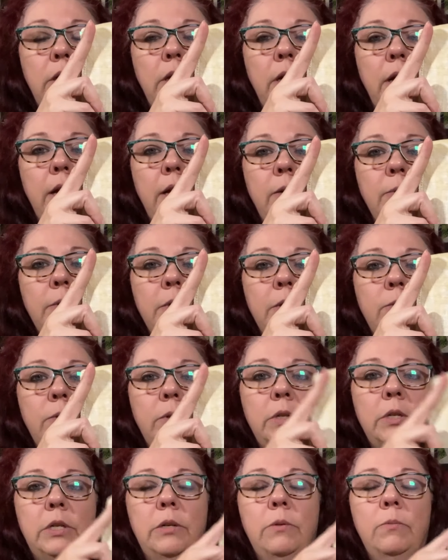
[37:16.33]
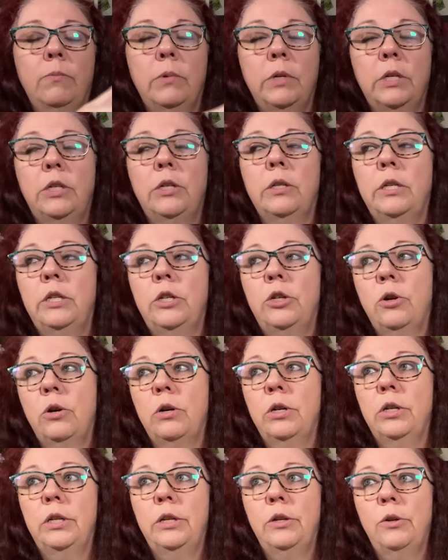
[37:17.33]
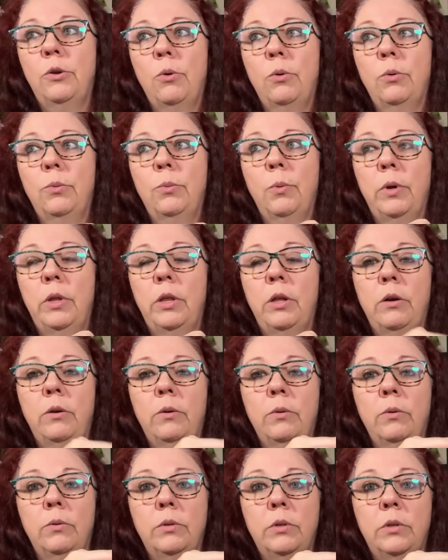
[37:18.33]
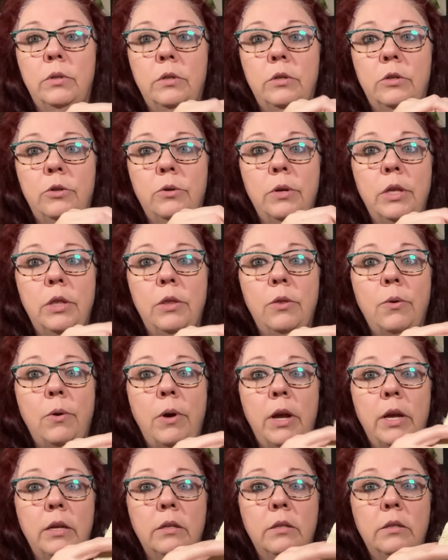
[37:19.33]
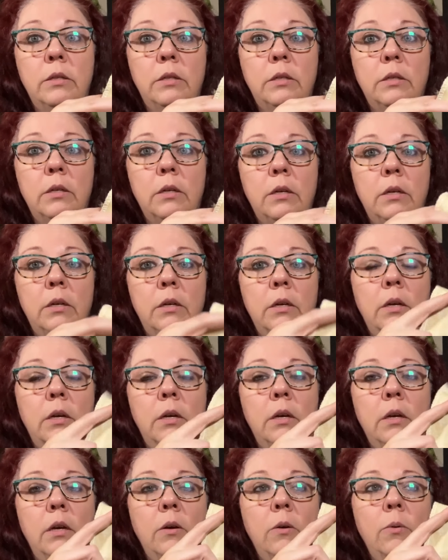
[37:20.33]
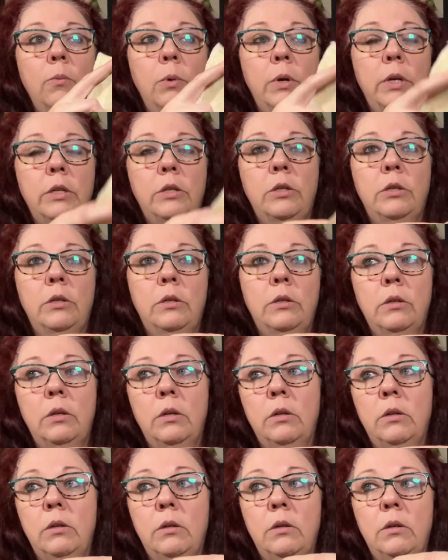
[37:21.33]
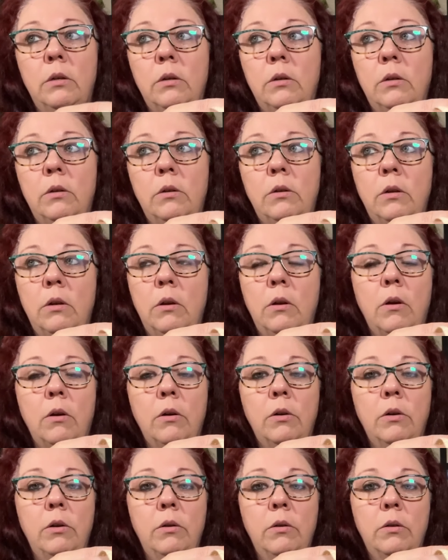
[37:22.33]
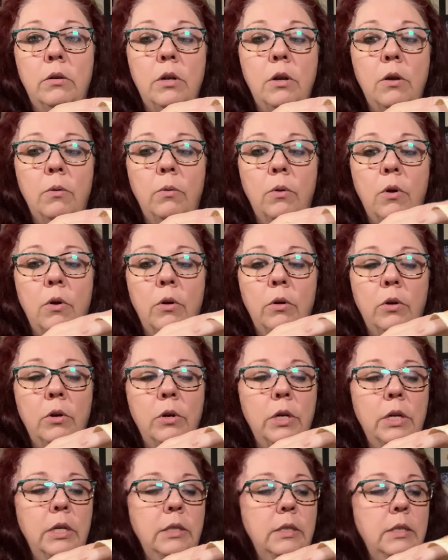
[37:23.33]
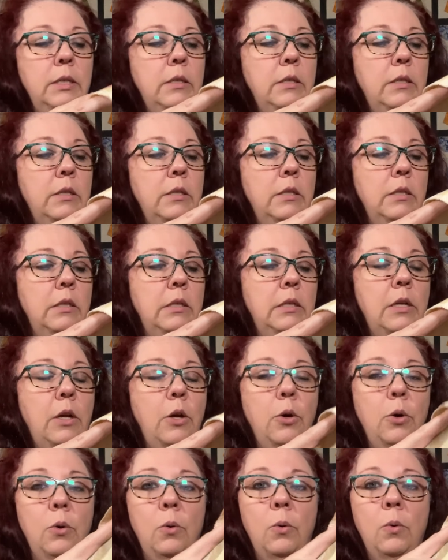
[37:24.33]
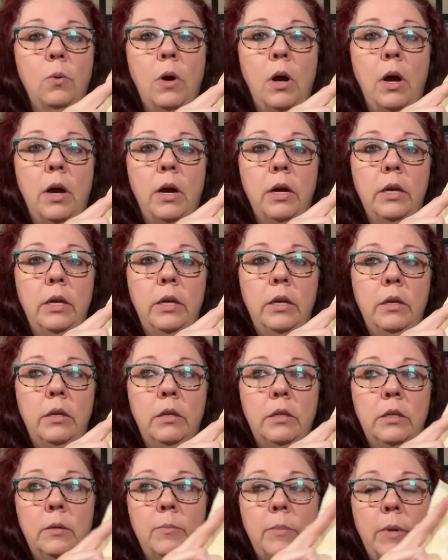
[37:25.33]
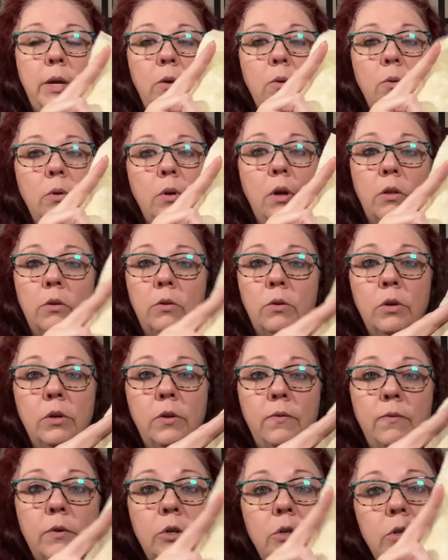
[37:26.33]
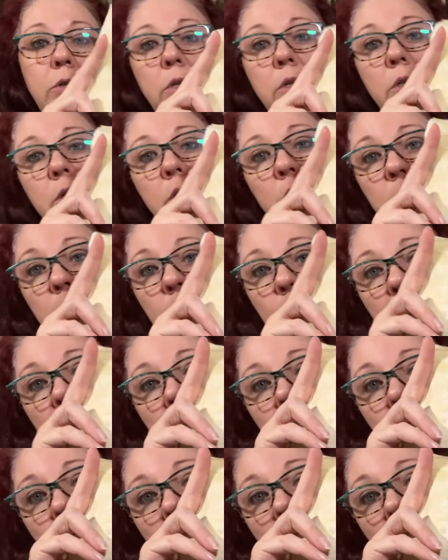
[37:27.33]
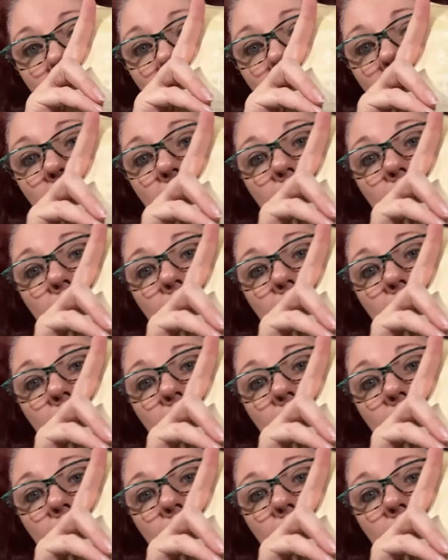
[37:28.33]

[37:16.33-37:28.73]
And it was originally charted in Old Willow Stitchery threads, which are no longer in existence. So I did my own color conversion and just picked my own